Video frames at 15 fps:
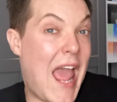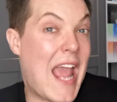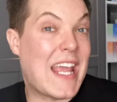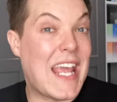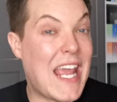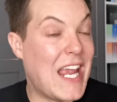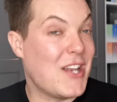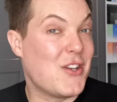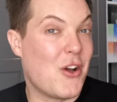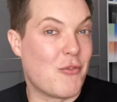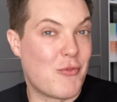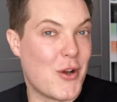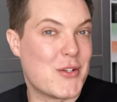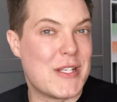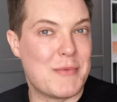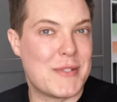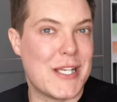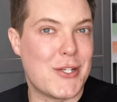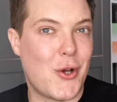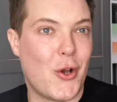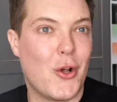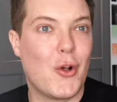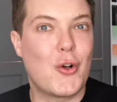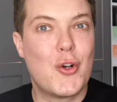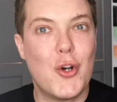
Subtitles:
A in your rosehip seed oil